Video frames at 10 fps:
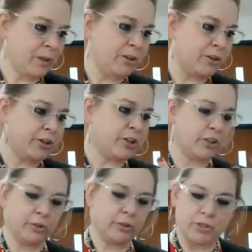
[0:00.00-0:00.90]
And your
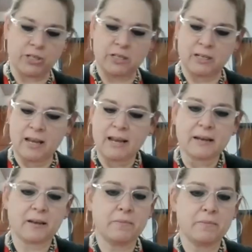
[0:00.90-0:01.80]
conclusion
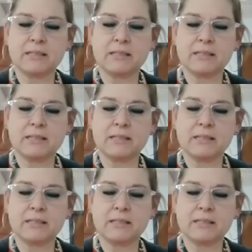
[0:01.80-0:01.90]
can be